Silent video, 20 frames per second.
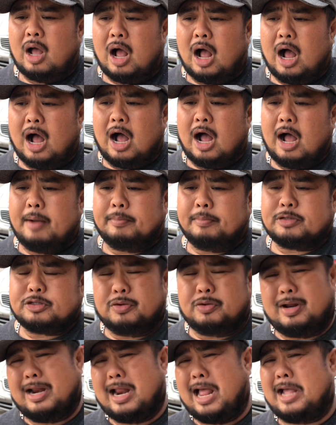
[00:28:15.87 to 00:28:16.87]

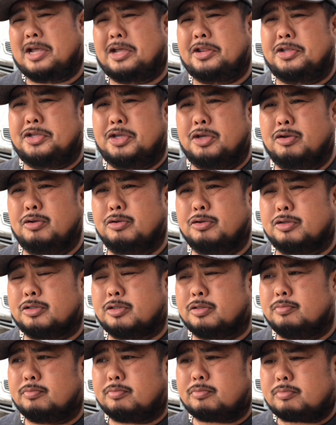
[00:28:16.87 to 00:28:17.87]
so that I could
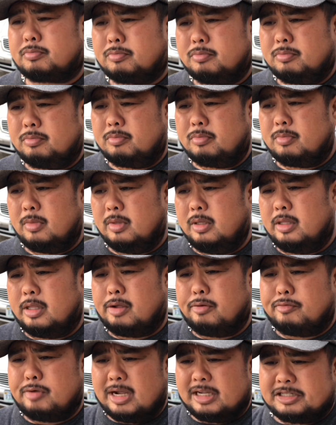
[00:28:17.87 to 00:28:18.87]
use
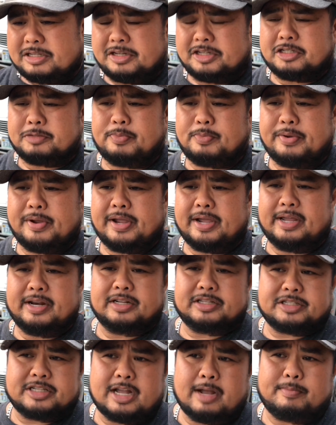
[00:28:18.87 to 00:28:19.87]
the rest of the spring and
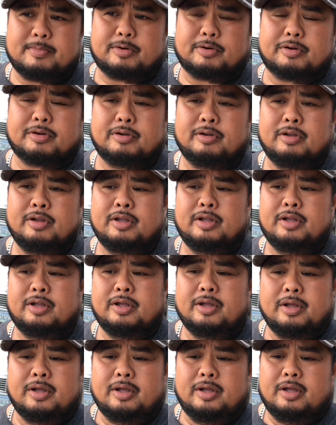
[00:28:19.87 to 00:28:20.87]
the summer
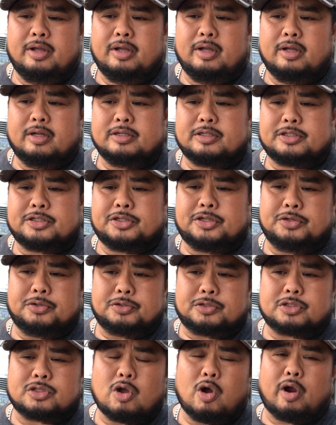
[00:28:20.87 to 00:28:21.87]

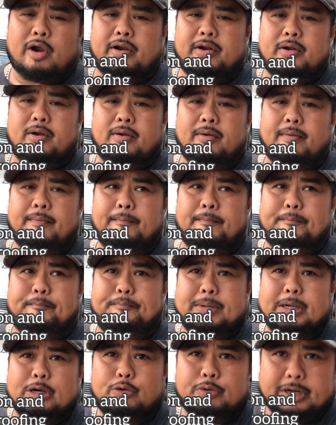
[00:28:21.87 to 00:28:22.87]
to start
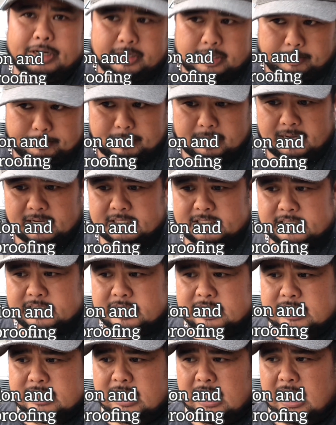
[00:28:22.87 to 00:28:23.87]
building the
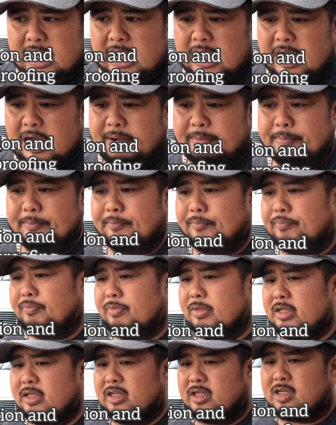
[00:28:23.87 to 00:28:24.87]
bus,
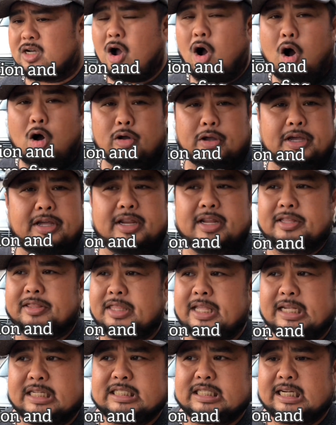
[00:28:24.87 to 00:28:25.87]
caulking
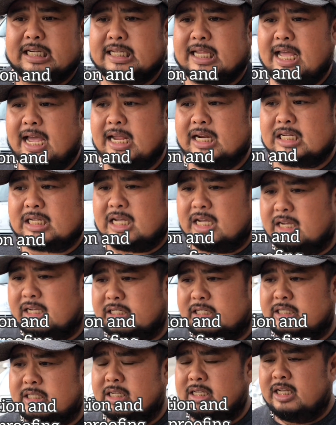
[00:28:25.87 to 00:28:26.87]
and things like that,
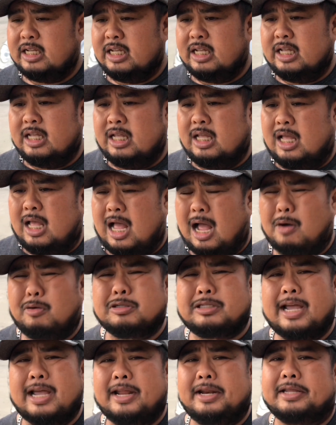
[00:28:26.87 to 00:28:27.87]
because I
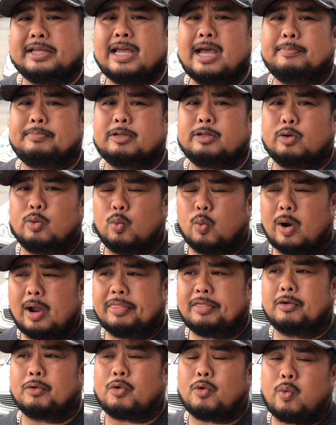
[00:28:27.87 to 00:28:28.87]
was handicapped to the
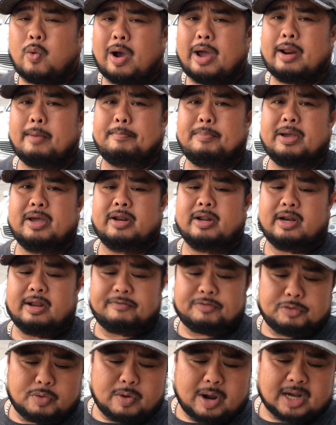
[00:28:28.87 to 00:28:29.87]
weather quite a bit. And
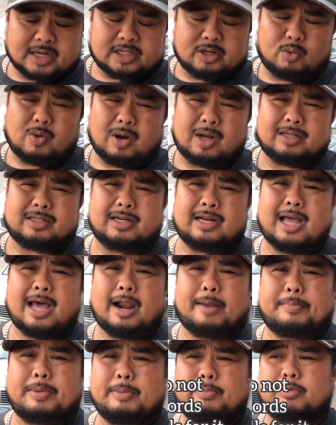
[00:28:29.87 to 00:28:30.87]
if you actually watch a
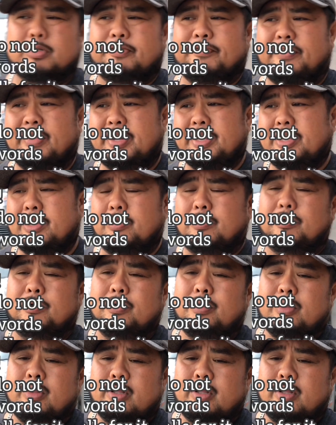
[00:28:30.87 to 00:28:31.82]
lot of people's video,